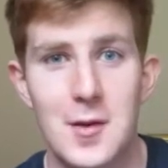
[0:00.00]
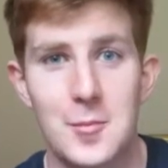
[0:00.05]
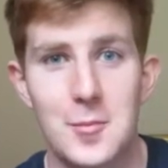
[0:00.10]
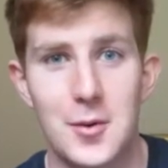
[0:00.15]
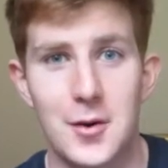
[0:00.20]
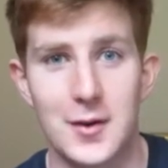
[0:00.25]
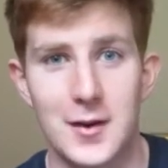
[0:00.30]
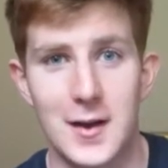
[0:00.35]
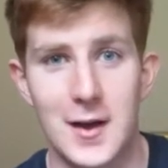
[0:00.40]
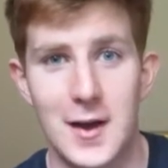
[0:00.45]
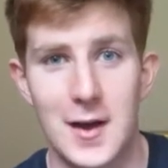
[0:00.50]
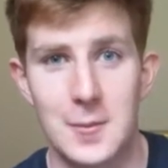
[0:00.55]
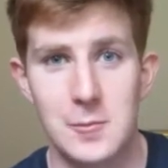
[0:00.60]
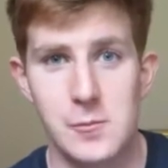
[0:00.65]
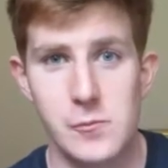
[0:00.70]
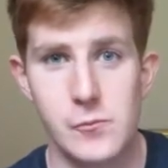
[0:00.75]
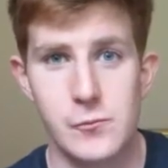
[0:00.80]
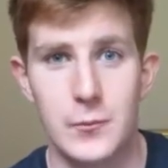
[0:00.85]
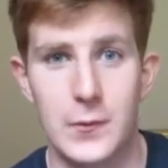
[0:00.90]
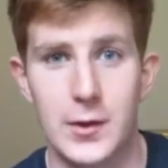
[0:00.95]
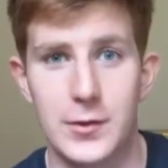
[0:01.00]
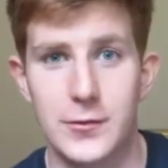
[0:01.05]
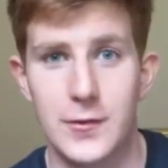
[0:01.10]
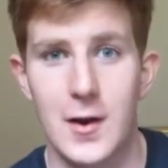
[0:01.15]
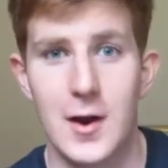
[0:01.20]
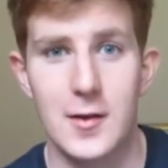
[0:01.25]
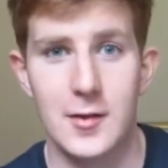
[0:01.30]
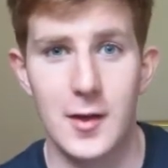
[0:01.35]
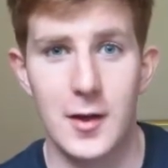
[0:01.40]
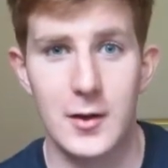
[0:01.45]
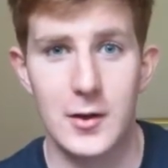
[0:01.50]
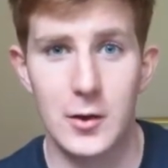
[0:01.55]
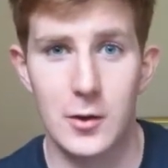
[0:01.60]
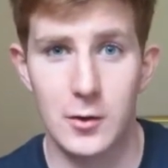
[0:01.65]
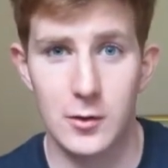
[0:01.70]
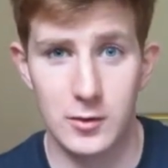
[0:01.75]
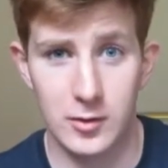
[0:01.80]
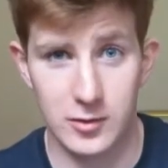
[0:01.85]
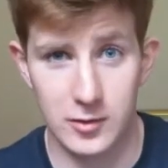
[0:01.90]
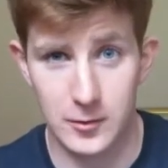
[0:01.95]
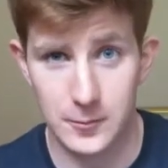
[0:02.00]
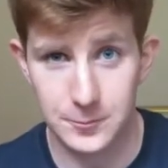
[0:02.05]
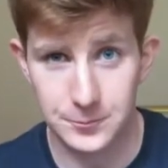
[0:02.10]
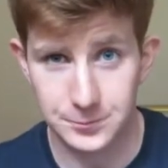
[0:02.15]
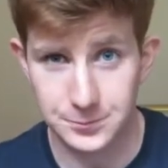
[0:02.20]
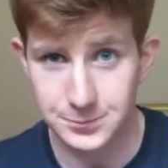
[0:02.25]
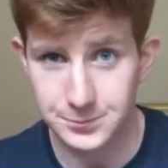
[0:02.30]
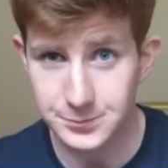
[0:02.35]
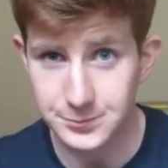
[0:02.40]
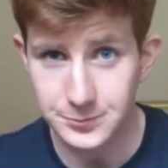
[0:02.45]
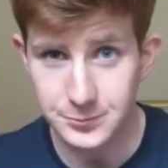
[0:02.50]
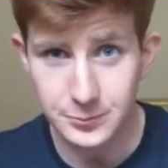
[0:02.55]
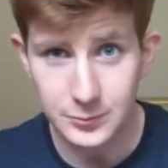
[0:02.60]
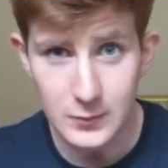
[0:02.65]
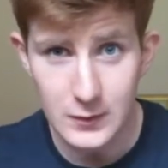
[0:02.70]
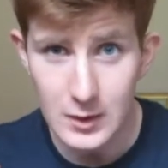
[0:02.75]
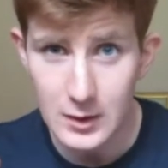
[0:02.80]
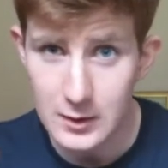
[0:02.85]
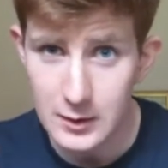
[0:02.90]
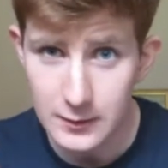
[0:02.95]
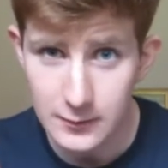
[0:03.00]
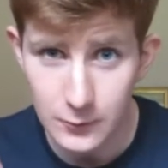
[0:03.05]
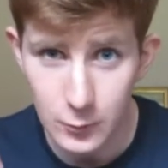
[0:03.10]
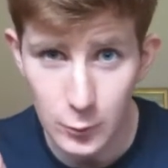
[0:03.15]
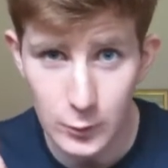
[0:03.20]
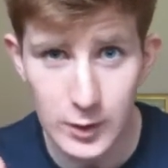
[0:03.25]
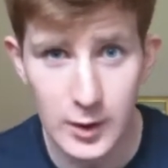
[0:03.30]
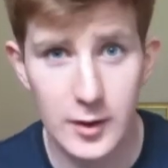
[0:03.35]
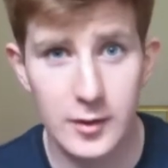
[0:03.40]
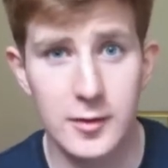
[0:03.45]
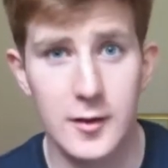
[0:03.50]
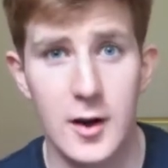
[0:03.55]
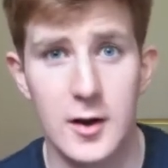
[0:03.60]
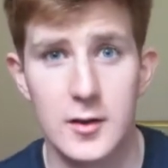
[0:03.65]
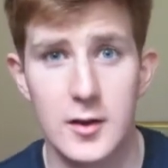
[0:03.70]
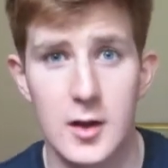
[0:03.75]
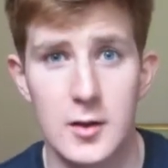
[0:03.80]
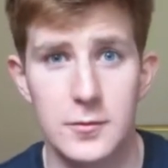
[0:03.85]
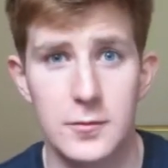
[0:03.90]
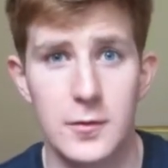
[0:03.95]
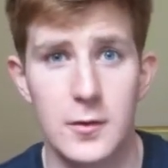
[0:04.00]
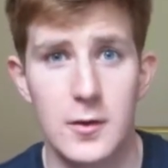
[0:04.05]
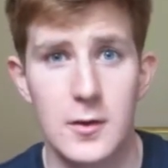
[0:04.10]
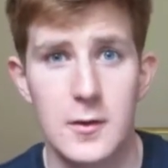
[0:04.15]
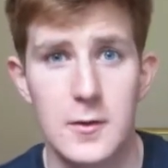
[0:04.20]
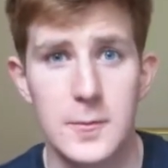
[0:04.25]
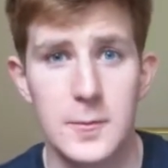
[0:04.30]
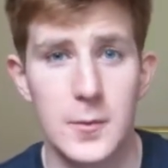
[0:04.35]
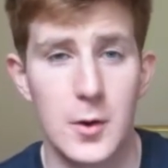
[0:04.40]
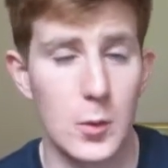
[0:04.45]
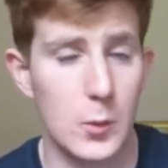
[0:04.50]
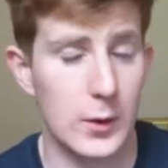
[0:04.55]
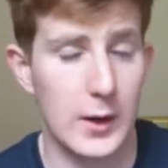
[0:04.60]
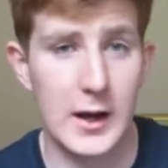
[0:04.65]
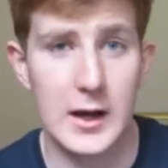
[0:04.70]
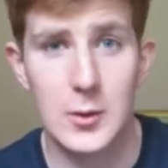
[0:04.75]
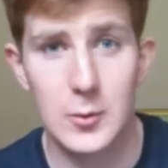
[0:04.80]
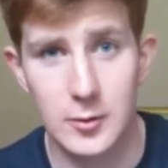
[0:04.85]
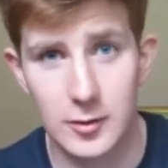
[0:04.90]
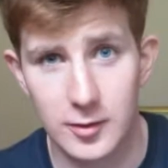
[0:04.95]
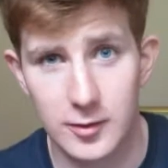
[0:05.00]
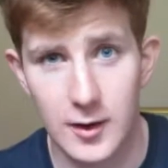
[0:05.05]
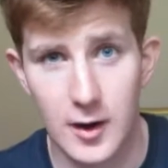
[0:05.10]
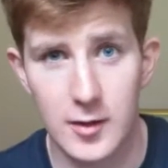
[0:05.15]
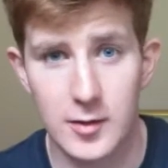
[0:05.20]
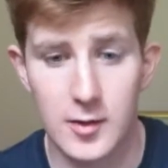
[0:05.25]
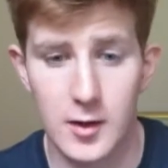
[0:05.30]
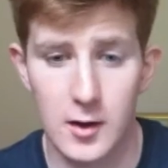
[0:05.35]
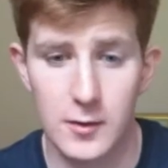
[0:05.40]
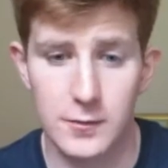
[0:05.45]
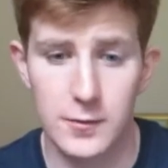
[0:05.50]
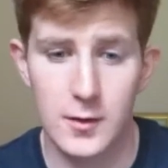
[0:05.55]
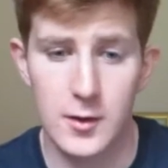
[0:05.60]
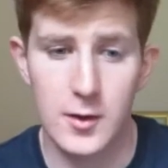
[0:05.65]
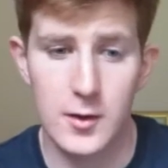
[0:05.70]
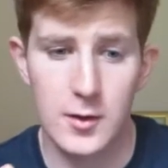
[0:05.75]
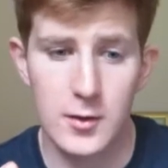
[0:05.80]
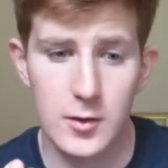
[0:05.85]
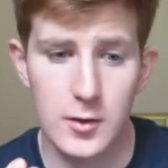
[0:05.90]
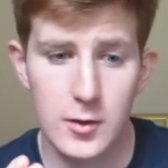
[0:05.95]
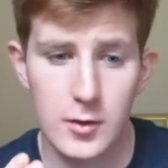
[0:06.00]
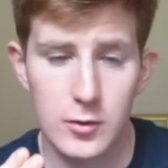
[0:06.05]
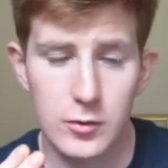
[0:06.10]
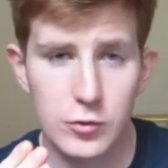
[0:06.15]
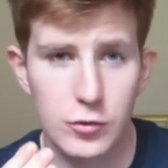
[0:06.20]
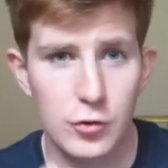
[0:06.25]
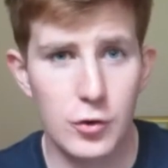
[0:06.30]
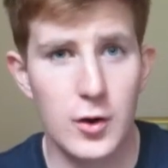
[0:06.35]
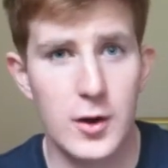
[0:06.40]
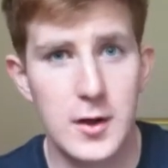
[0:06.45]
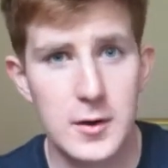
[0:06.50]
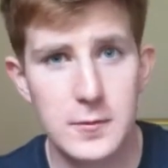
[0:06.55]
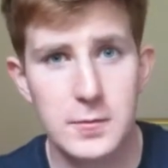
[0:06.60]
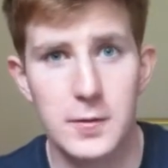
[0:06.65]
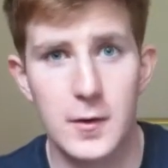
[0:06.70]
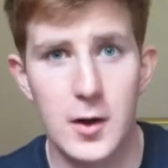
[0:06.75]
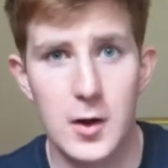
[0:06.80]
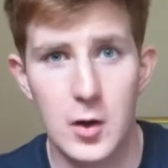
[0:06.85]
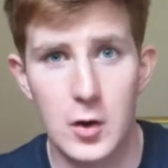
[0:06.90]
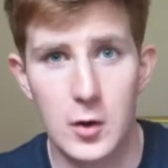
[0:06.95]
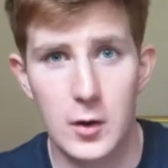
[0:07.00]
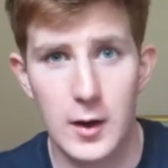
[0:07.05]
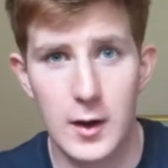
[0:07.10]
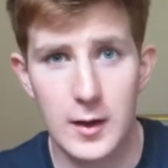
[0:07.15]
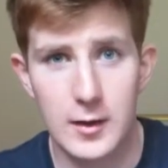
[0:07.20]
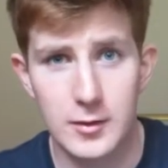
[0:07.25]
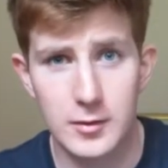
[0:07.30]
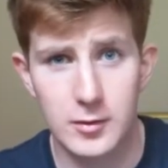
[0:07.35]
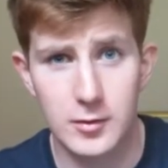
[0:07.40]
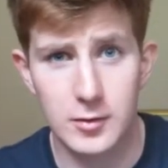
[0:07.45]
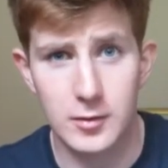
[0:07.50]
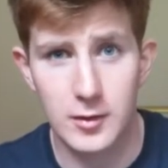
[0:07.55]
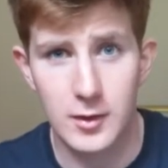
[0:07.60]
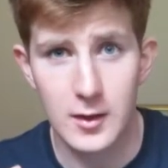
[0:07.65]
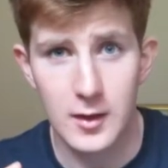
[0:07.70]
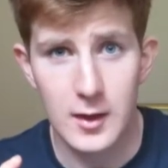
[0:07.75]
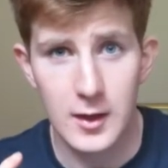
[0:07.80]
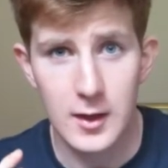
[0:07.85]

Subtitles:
But as far as that goes, when I started off, or when anyone starts off, try and follow as